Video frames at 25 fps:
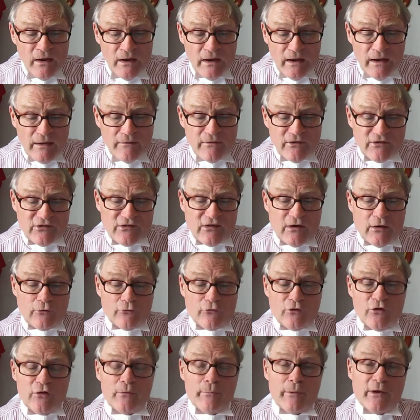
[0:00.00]
in this
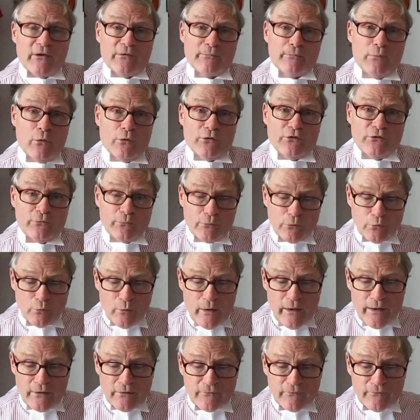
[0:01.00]
country in the best possible way.